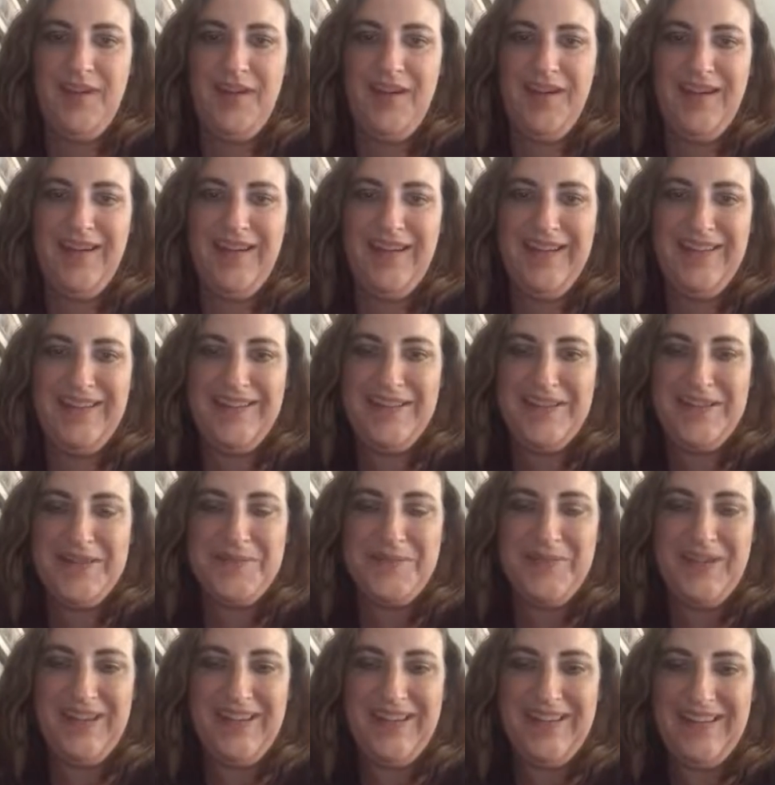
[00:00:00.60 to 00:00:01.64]
Hi,
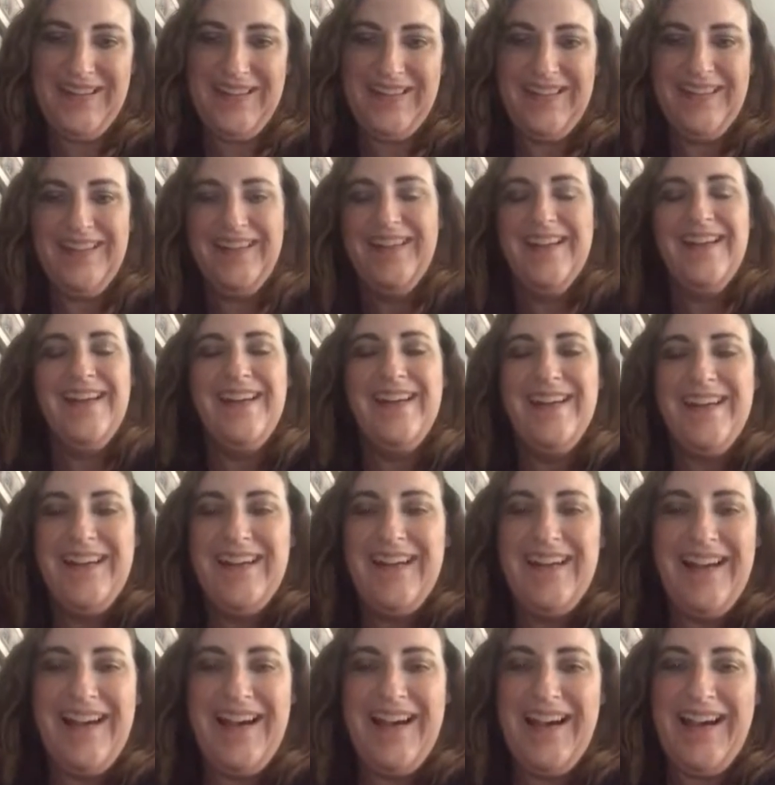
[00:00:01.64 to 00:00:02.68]
it's me.
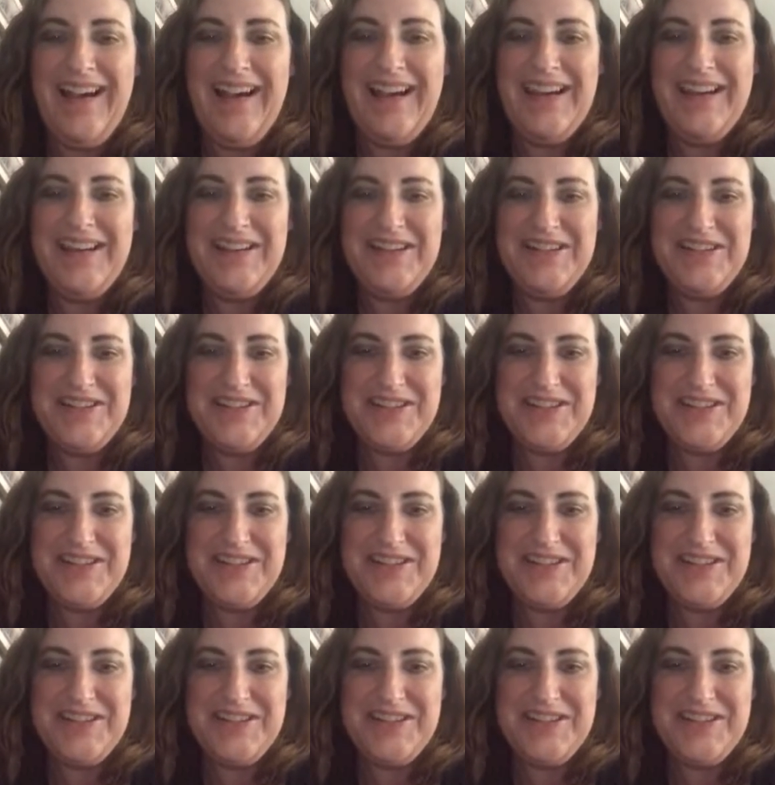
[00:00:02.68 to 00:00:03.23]
I